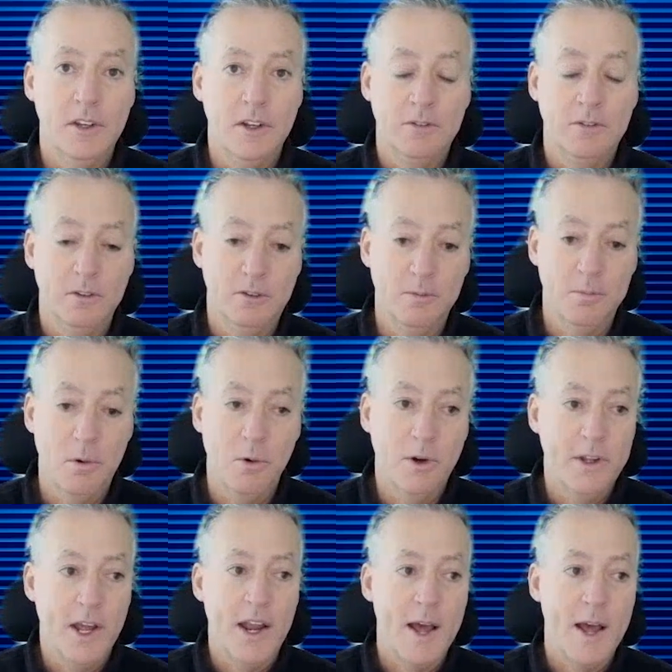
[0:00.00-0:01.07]
needs to
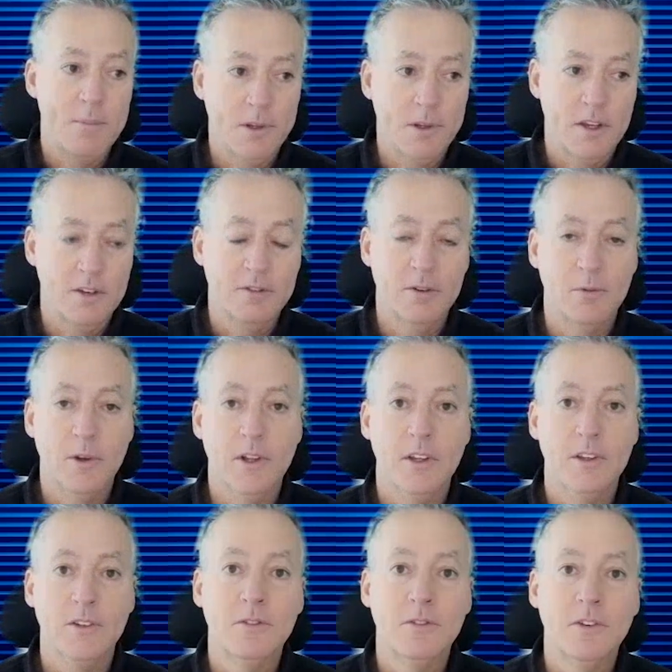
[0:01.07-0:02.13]
support that application
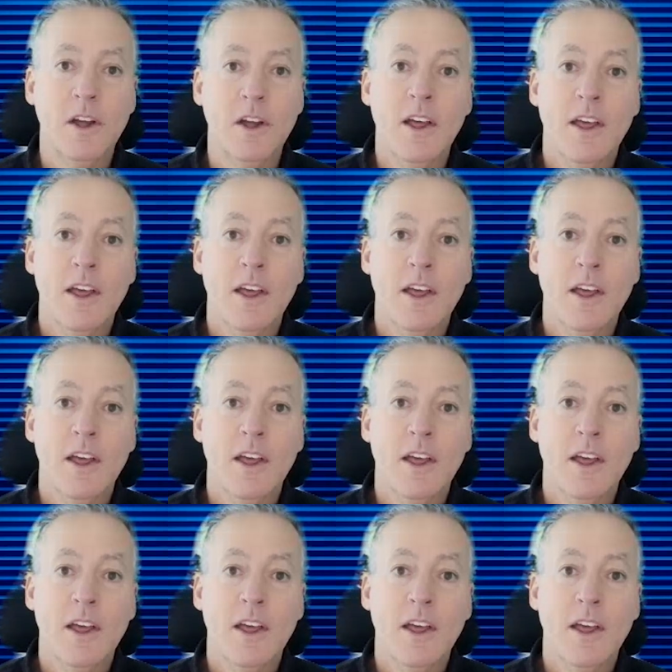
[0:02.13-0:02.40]
release.